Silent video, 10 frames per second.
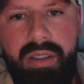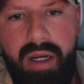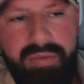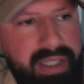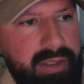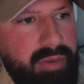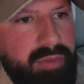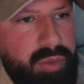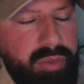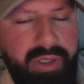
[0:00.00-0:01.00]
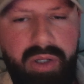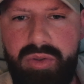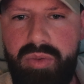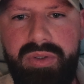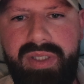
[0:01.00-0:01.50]
I've ticked off all the
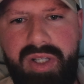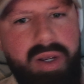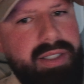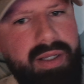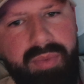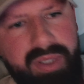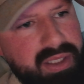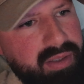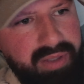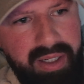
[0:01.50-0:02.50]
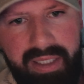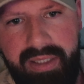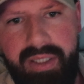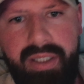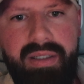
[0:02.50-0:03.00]
goals, all the desires I wanted, I've done it.
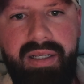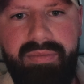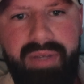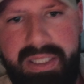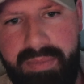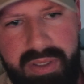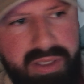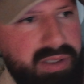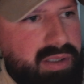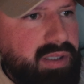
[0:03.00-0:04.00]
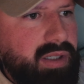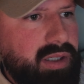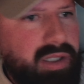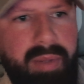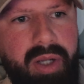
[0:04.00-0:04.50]
Investments,
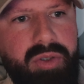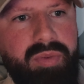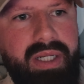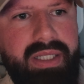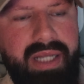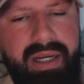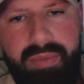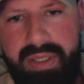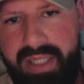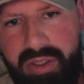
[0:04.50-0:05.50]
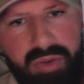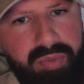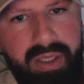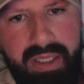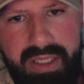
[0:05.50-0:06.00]
commercial real estate, residential
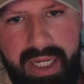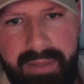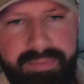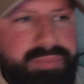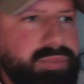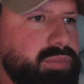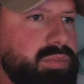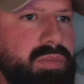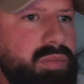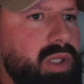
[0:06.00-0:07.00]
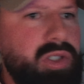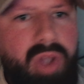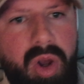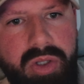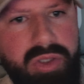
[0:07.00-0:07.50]
real estate,
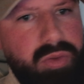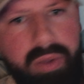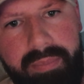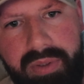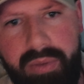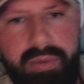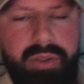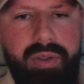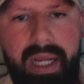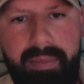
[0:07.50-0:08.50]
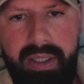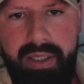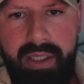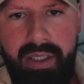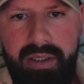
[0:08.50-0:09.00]
stocks, crypto, you name it.
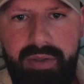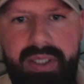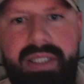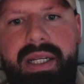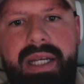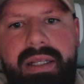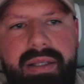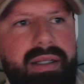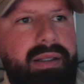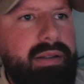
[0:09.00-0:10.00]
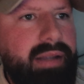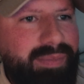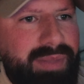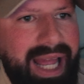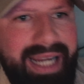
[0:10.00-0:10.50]
There isn't anything that
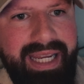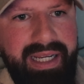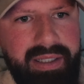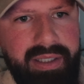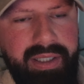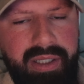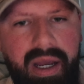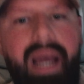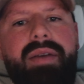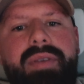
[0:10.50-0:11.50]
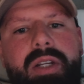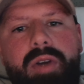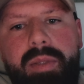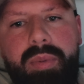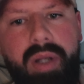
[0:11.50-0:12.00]
I'm lacking. I have an
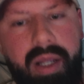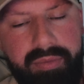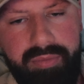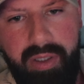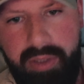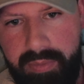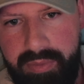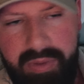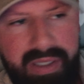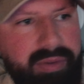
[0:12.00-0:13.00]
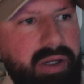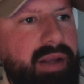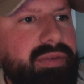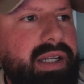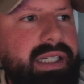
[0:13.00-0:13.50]
incredible life. I don't live a
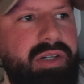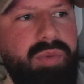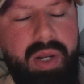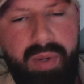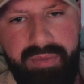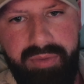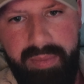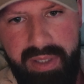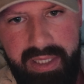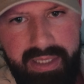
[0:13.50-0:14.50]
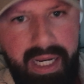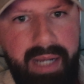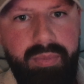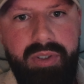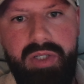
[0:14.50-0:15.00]
life that I need to run away from and
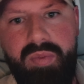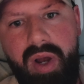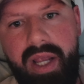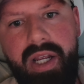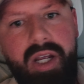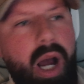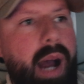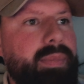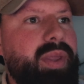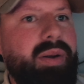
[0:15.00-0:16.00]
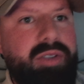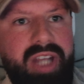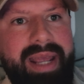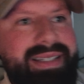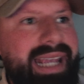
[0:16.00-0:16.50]
escape, which is why I'm not
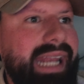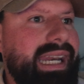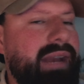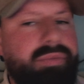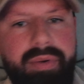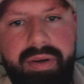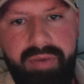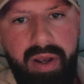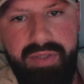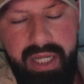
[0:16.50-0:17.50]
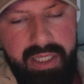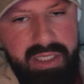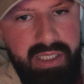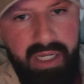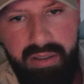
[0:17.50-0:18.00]
jet setting every five
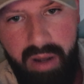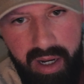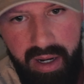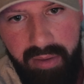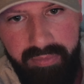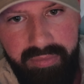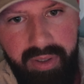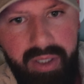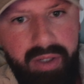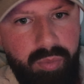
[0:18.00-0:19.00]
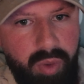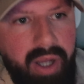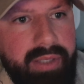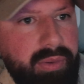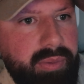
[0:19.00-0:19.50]
seconds, because I, I love what
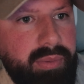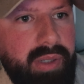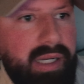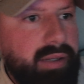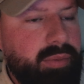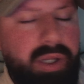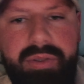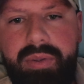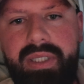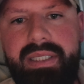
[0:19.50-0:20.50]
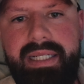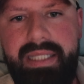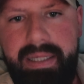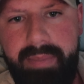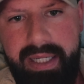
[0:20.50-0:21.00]
I do. I love what I do on a
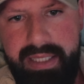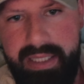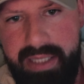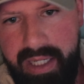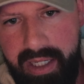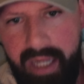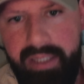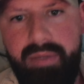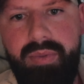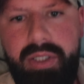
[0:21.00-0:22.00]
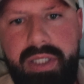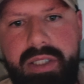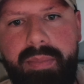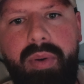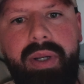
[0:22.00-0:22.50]
day-to-day basis. And there
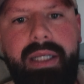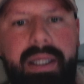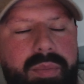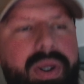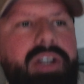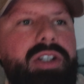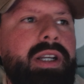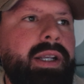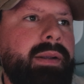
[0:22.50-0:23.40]
reaches a point in which